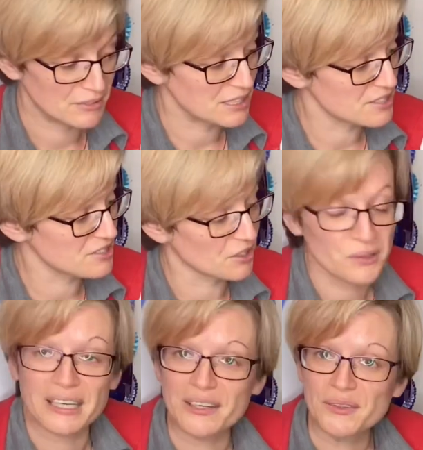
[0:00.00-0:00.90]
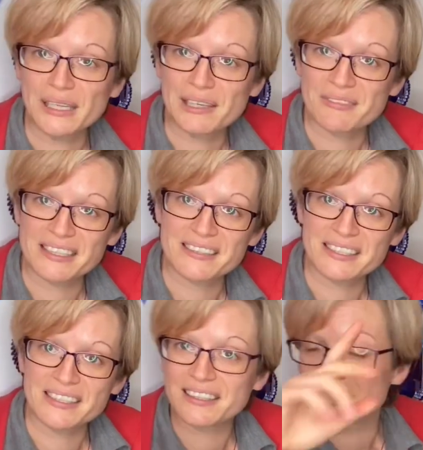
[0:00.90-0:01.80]
So now I'm
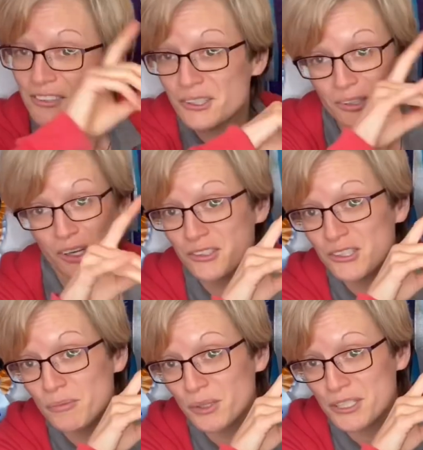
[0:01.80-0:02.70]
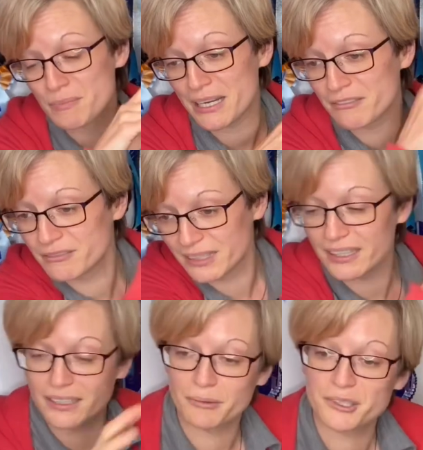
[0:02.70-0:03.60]
got 2 books back from that,
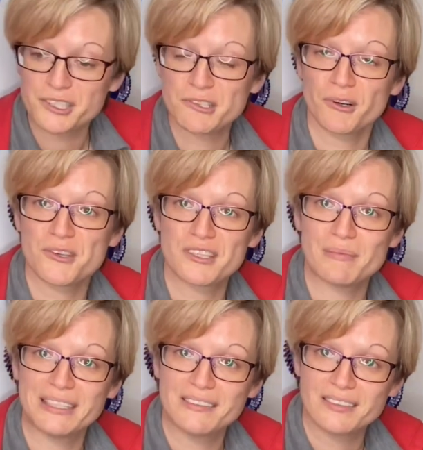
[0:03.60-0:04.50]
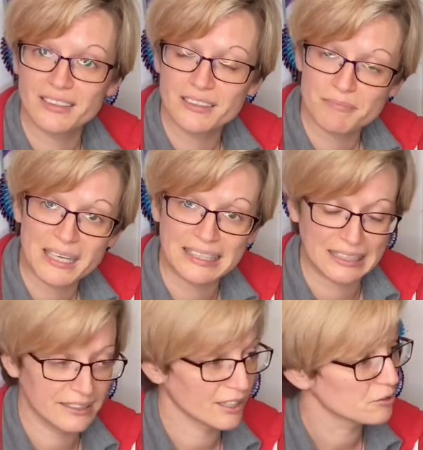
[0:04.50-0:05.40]
and I'm going to cross them into my
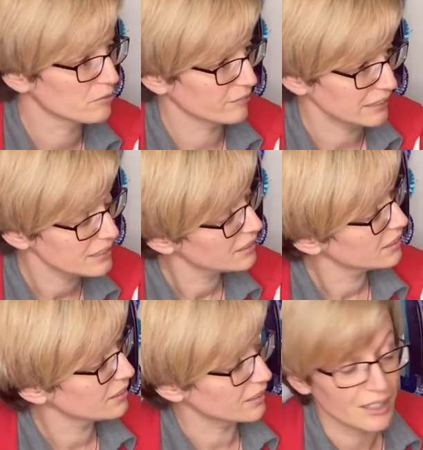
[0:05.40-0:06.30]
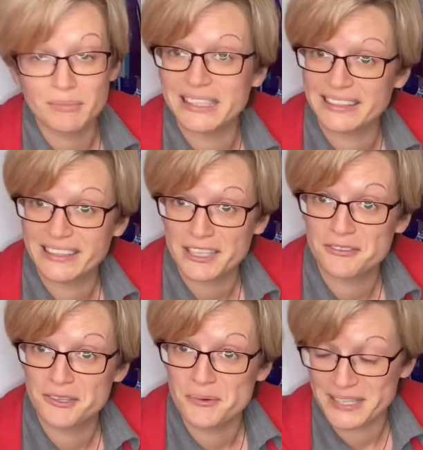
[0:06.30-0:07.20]
line, hopefully, in the next
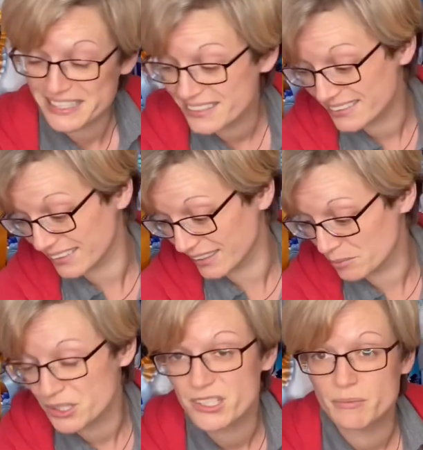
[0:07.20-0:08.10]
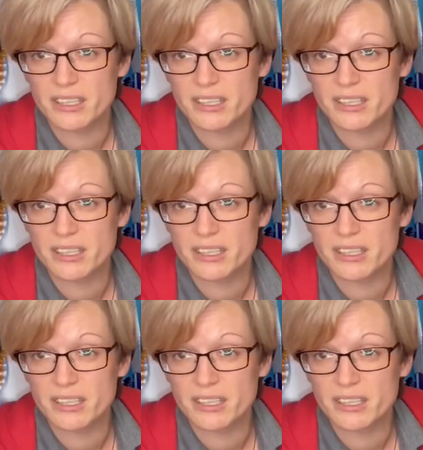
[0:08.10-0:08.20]
few weeks, assuming